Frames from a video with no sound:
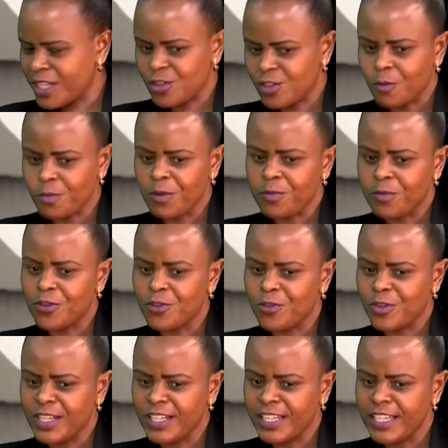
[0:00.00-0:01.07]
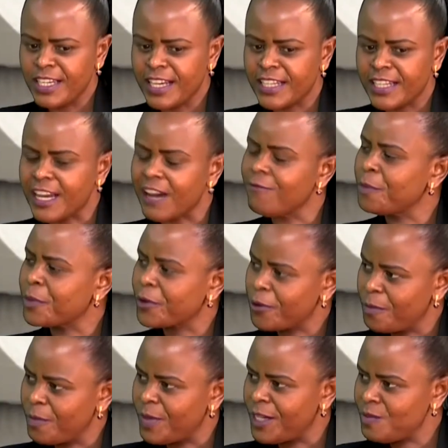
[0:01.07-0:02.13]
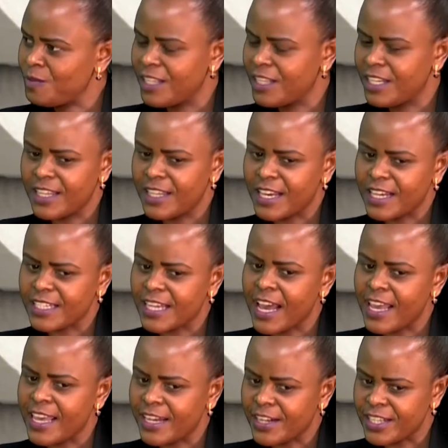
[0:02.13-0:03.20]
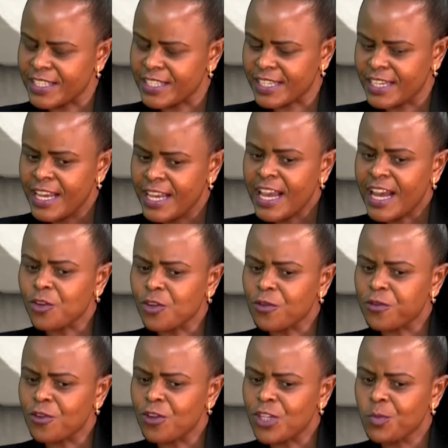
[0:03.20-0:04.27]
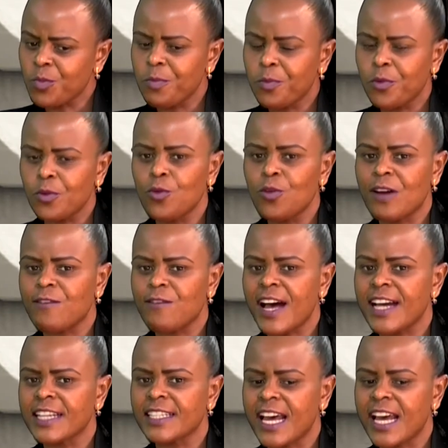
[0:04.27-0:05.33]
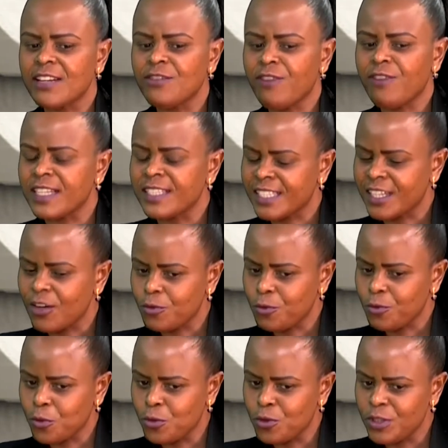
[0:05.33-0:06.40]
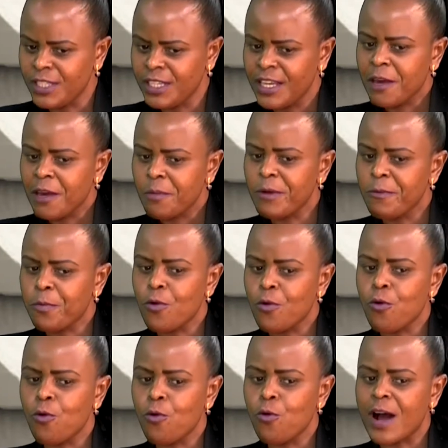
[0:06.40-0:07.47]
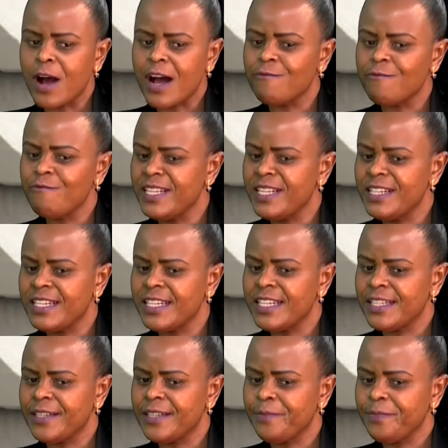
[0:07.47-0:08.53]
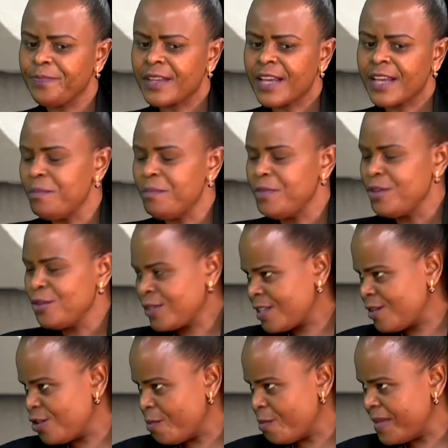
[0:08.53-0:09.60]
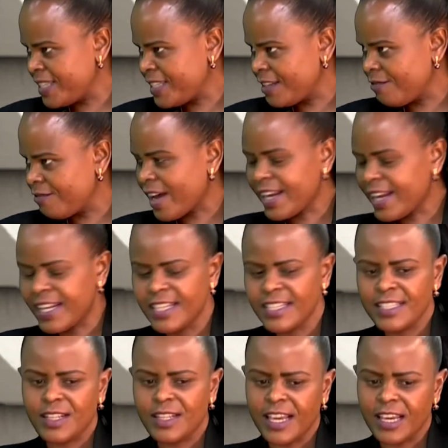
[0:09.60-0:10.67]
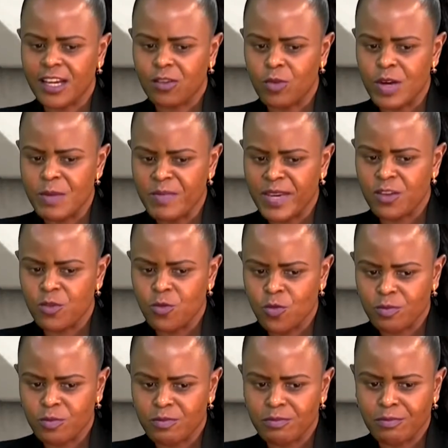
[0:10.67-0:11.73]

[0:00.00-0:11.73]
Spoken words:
So people drinking and have problems, then they're at higher risk. And of course, people who have had adverse childhood, people who have been abused domestic violence, like women who,